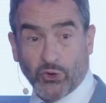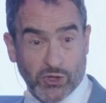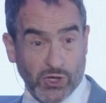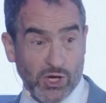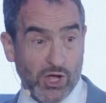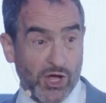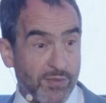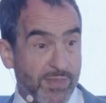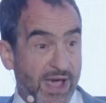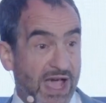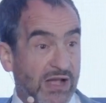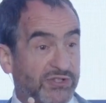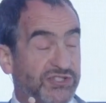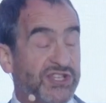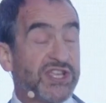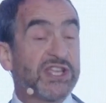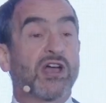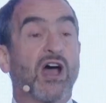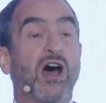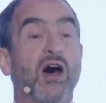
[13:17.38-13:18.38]
a lot about
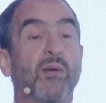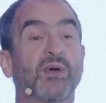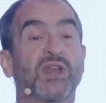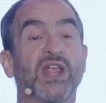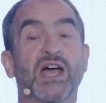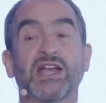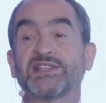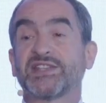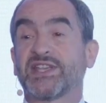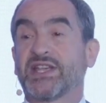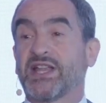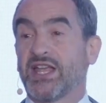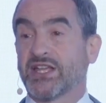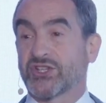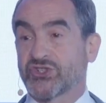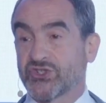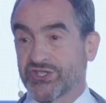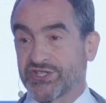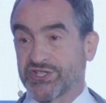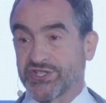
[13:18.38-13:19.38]
decarbonizing
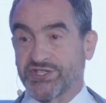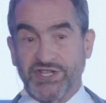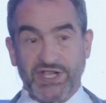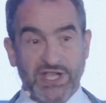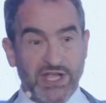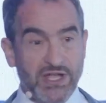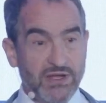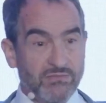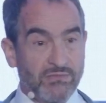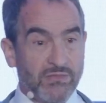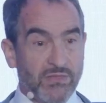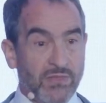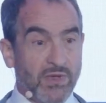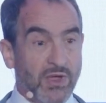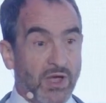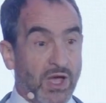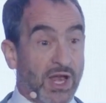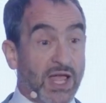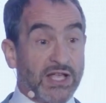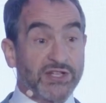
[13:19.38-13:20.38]
electricity.
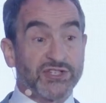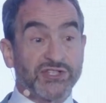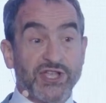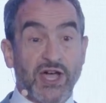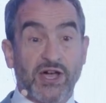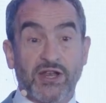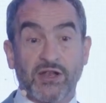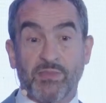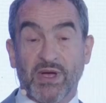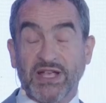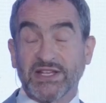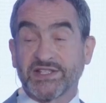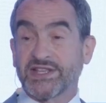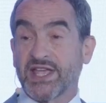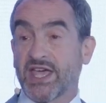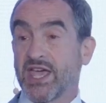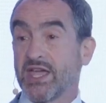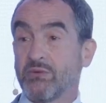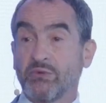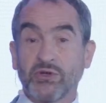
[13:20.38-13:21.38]
And I started by
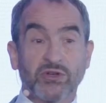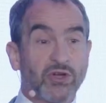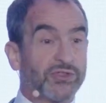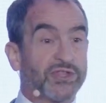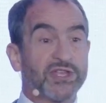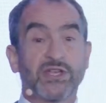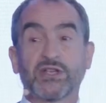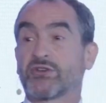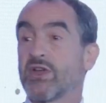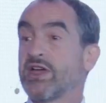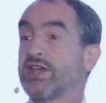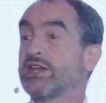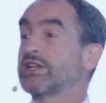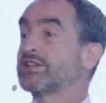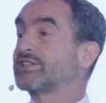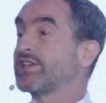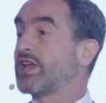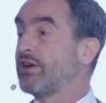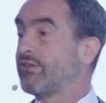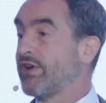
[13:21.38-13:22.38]
saying we've got the great
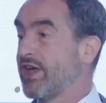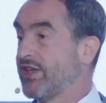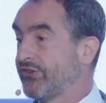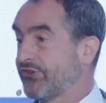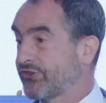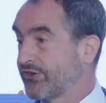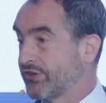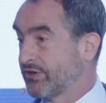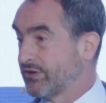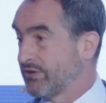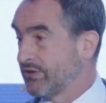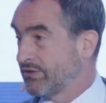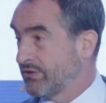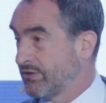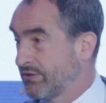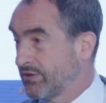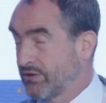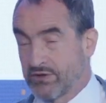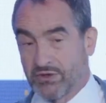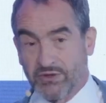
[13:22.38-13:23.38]
acceleration.
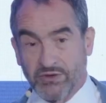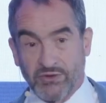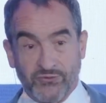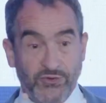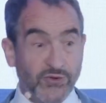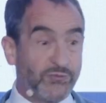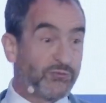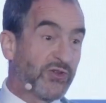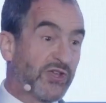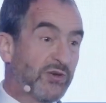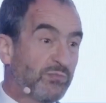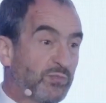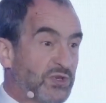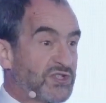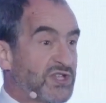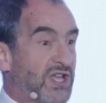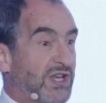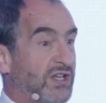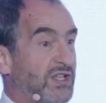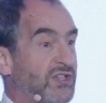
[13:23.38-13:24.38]

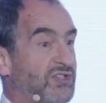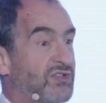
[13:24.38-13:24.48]
15% is